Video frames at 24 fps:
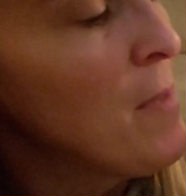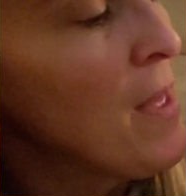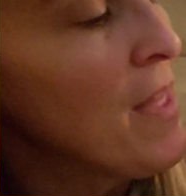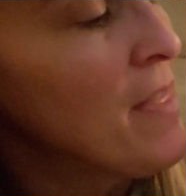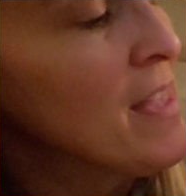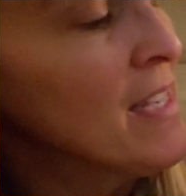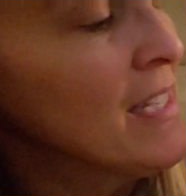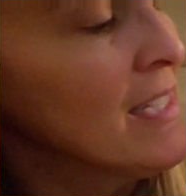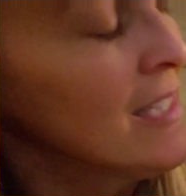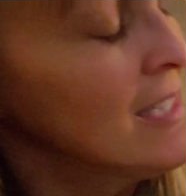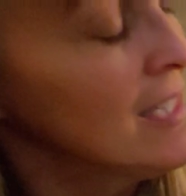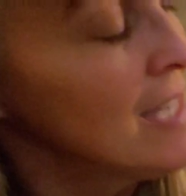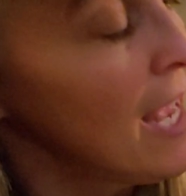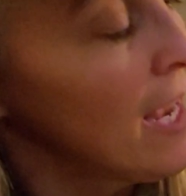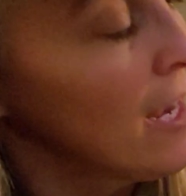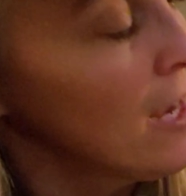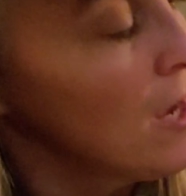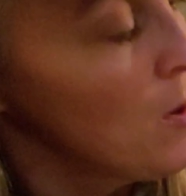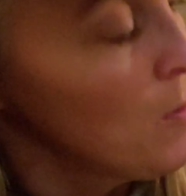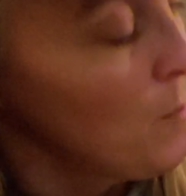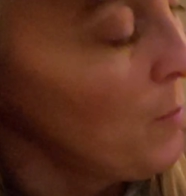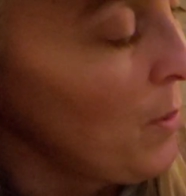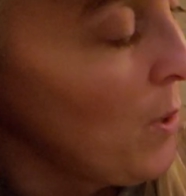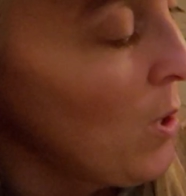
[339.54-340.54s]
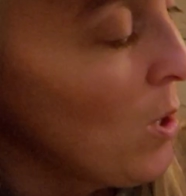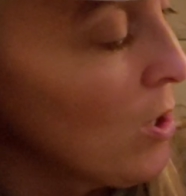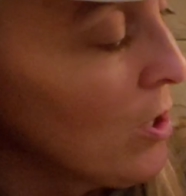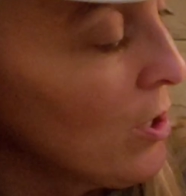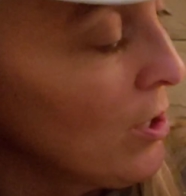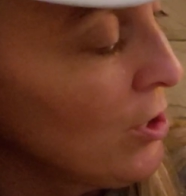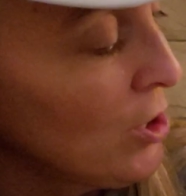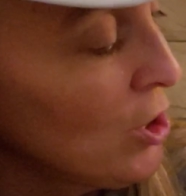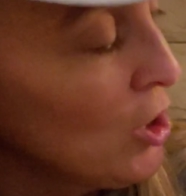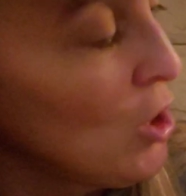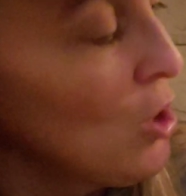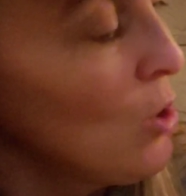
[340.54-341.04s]
The second
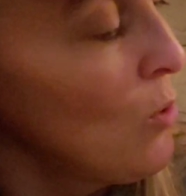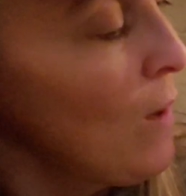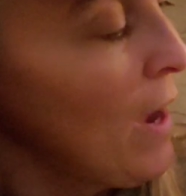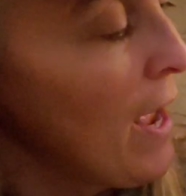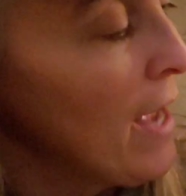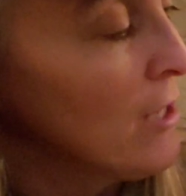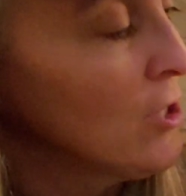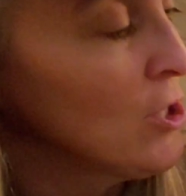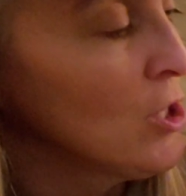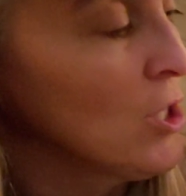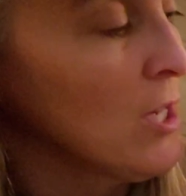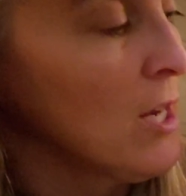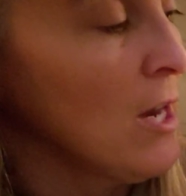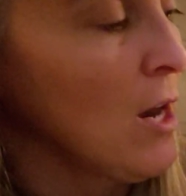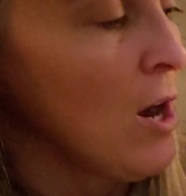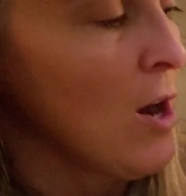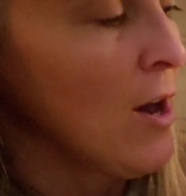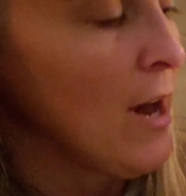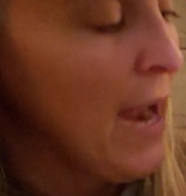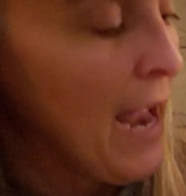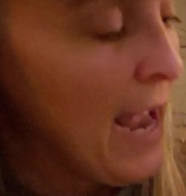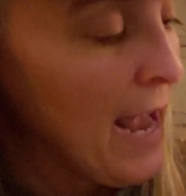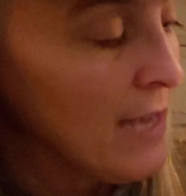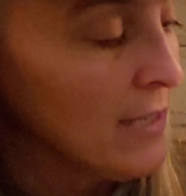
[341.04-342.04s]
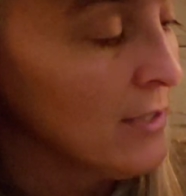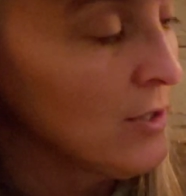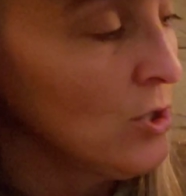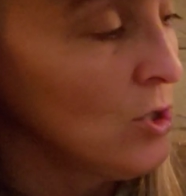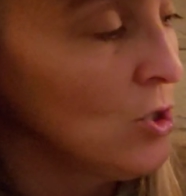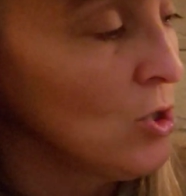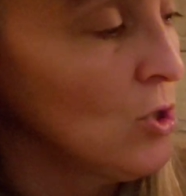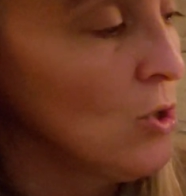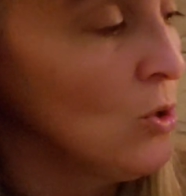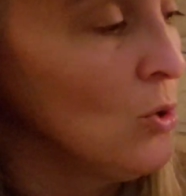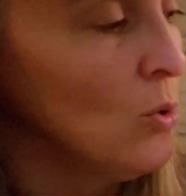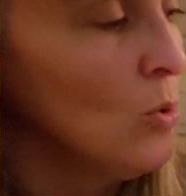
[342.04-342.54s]
part, you actually are asked
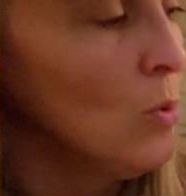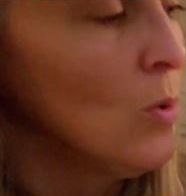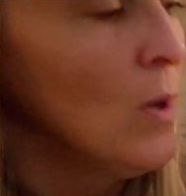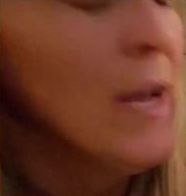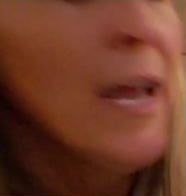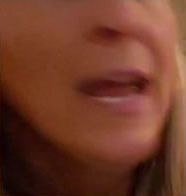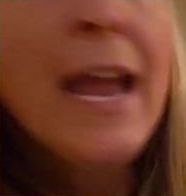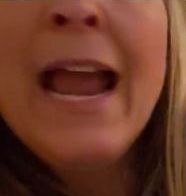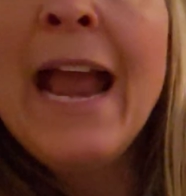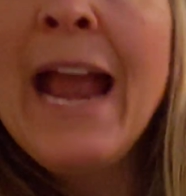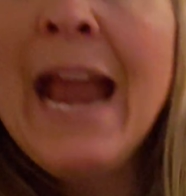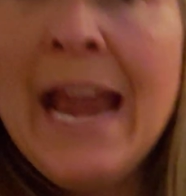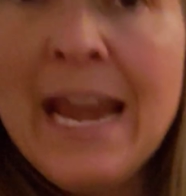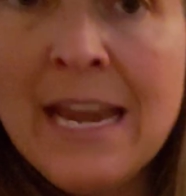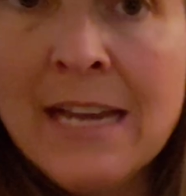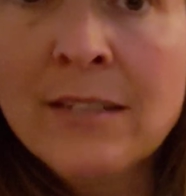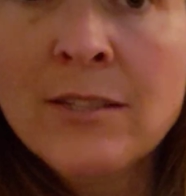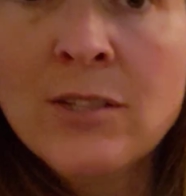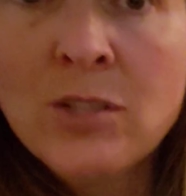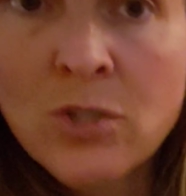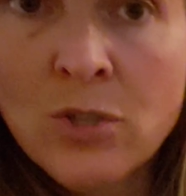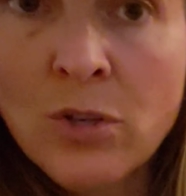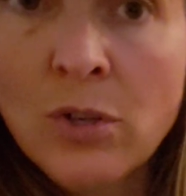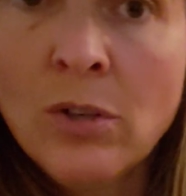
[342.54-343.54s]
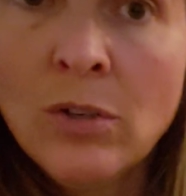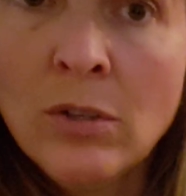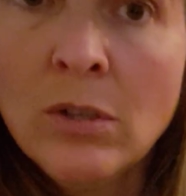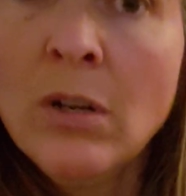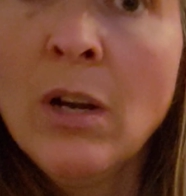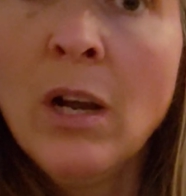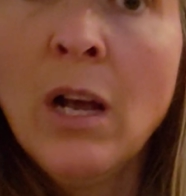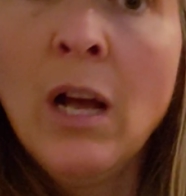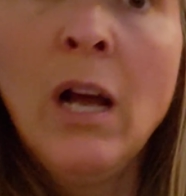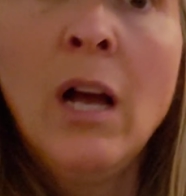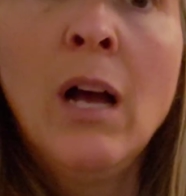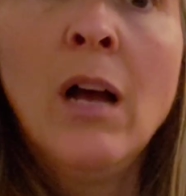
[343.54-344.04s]
to answer,
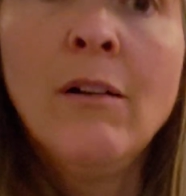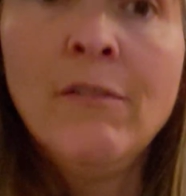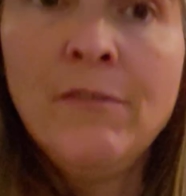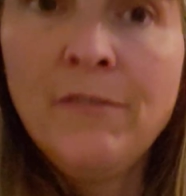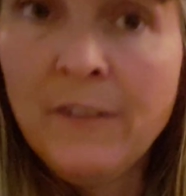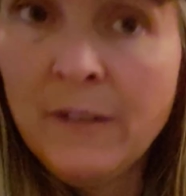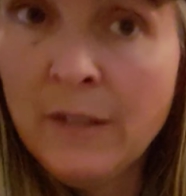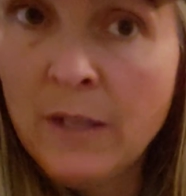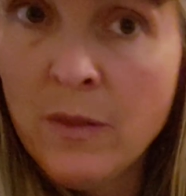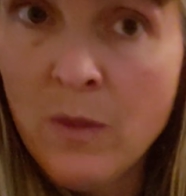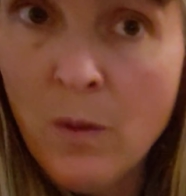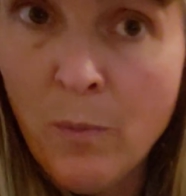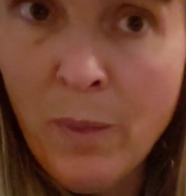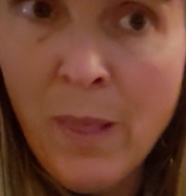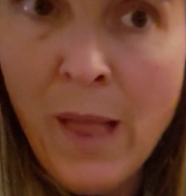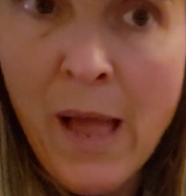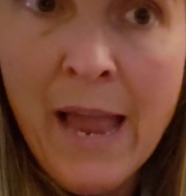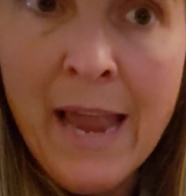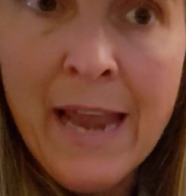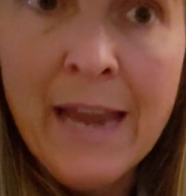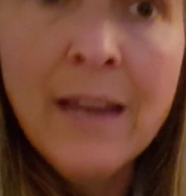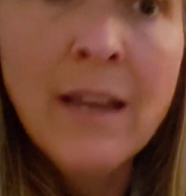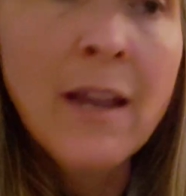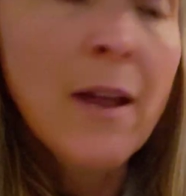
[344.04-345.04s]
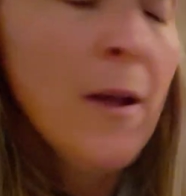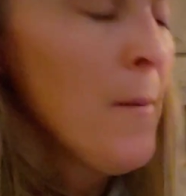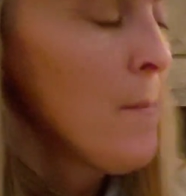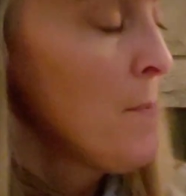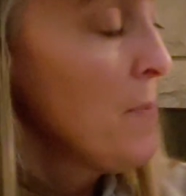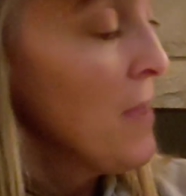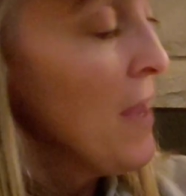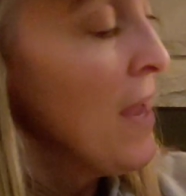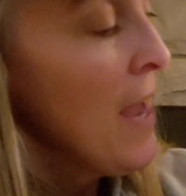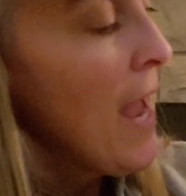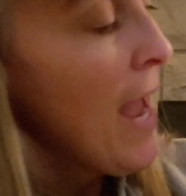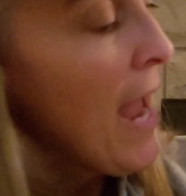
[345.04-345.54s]
fill in the blank,
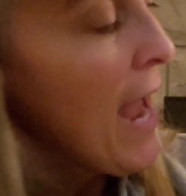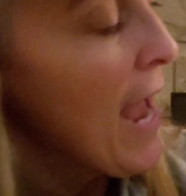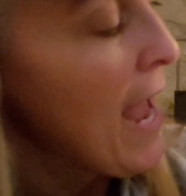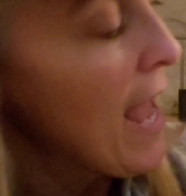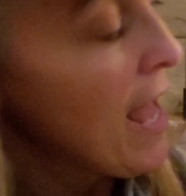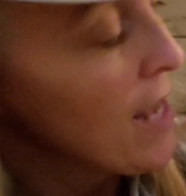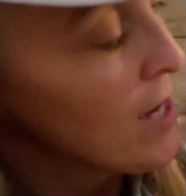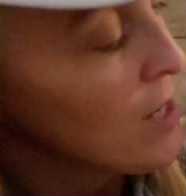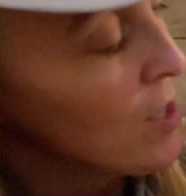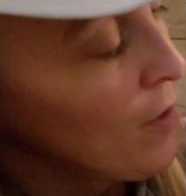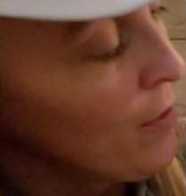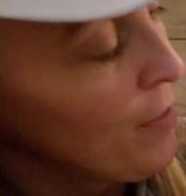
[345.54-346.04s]
and